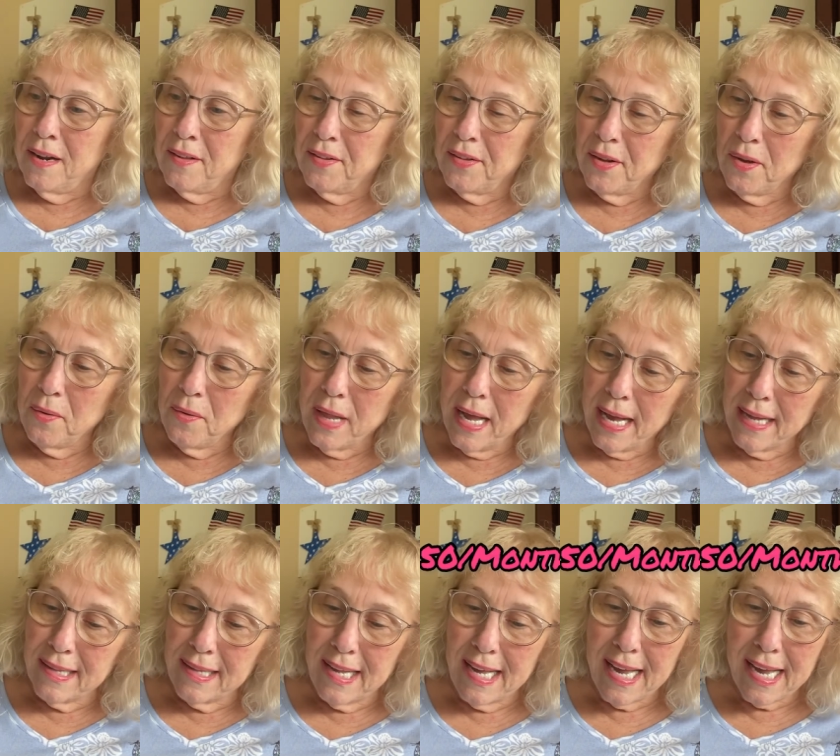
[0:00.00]
so
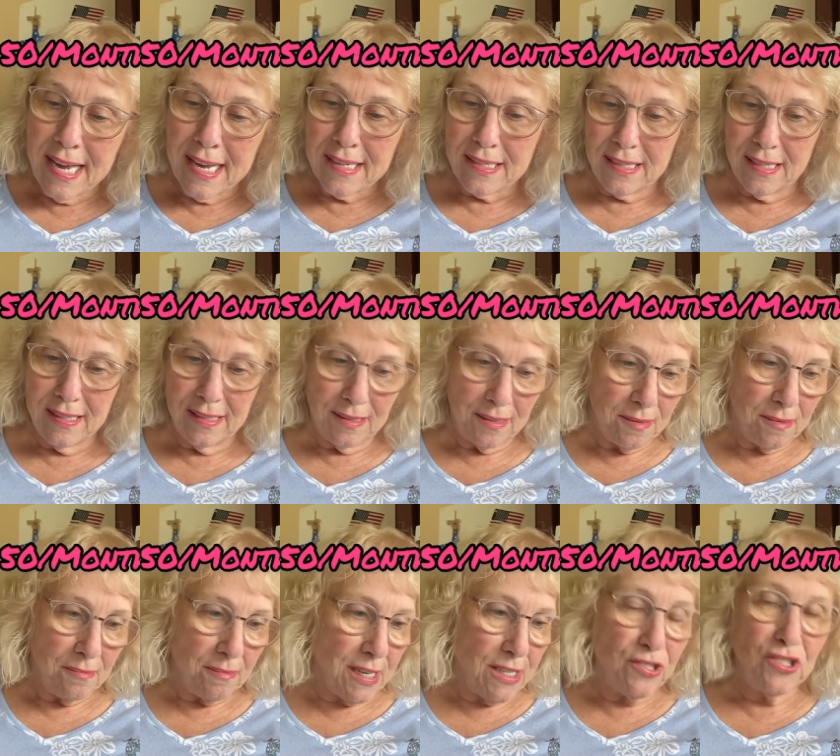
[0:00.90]
that's it.
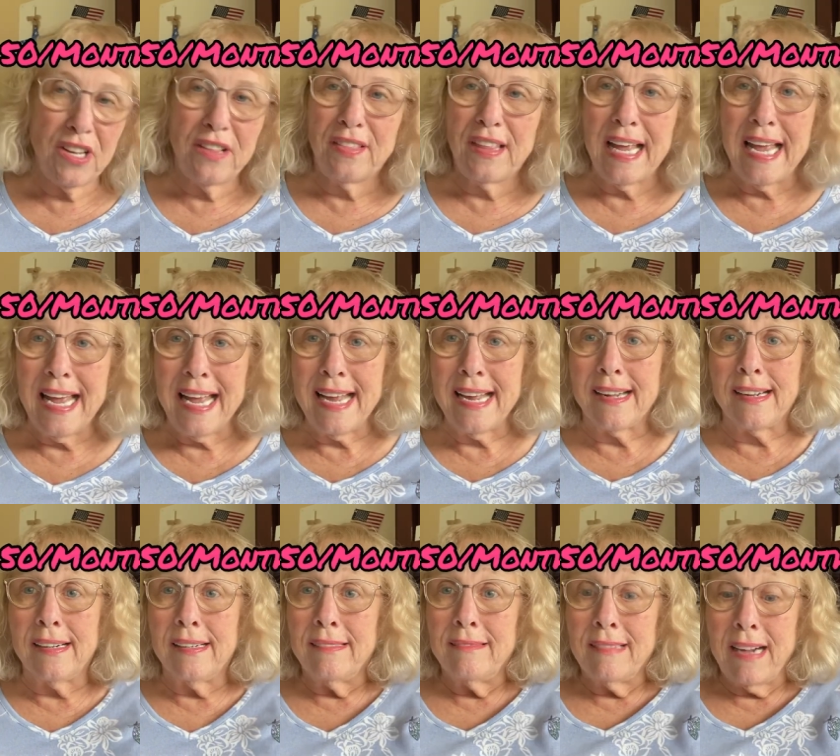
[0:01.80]
What you think?